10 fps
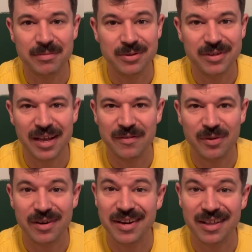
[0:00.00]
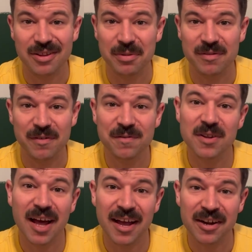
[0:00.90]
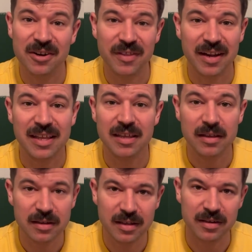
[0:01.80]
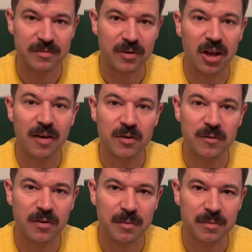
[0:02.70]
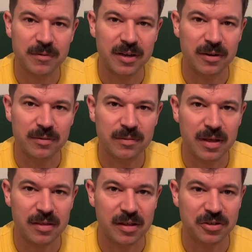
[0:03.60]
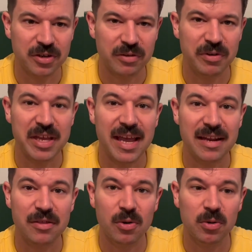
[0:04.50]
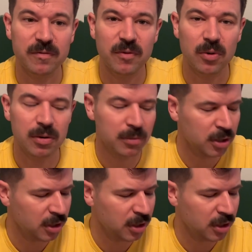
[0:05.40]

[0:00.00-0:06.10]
Butte, if you want to take a little bit of a flyer, that he can recover from his injury and regain his old form.